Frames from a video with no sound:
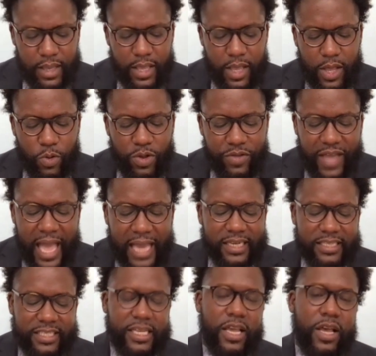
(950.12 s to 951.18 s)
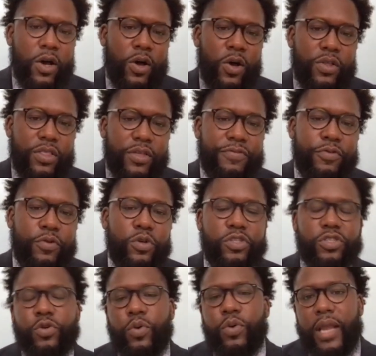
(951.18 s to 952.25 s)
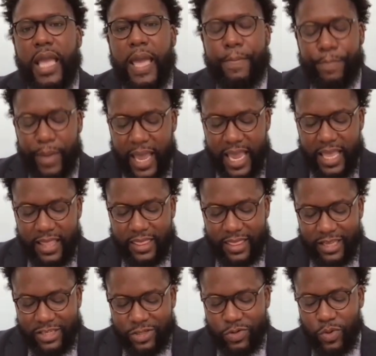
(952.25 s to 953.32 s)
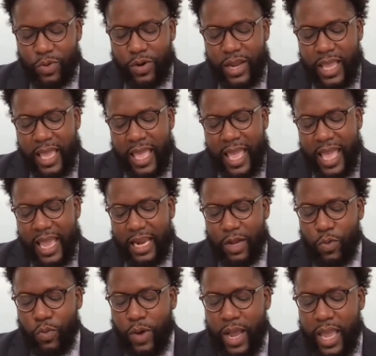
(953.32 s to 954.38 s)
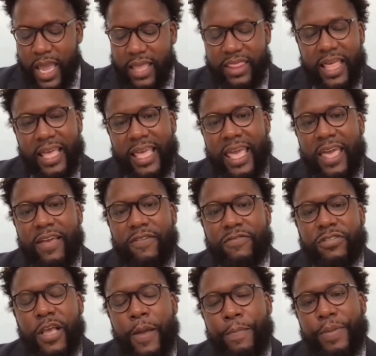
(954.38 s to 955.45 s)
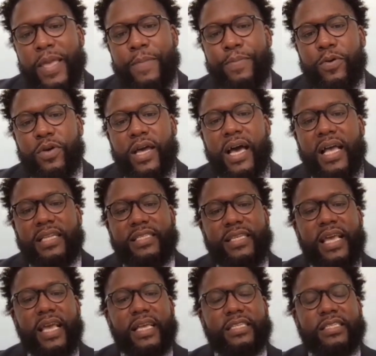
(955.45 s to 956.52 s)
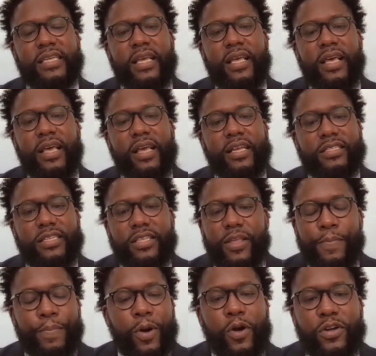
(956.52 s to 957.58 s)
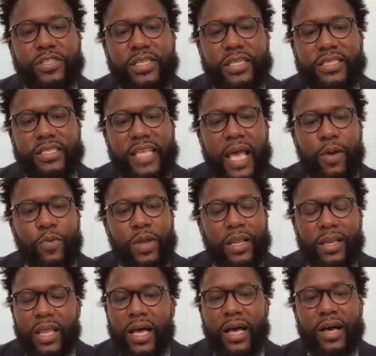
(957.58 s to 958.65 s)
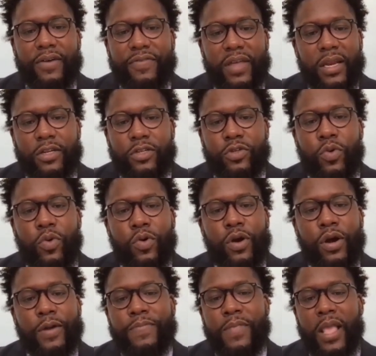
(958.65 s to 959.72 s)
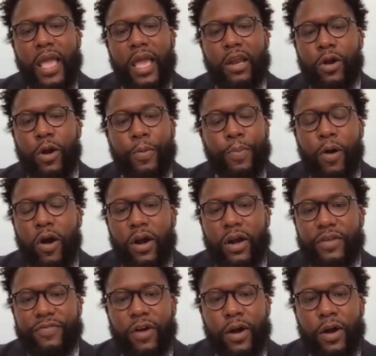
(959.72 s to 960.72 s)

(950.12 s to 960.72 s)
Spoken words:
We've got to tell the full story and paint the story in a way that gives people context to the persons that we love and adore and are a part of our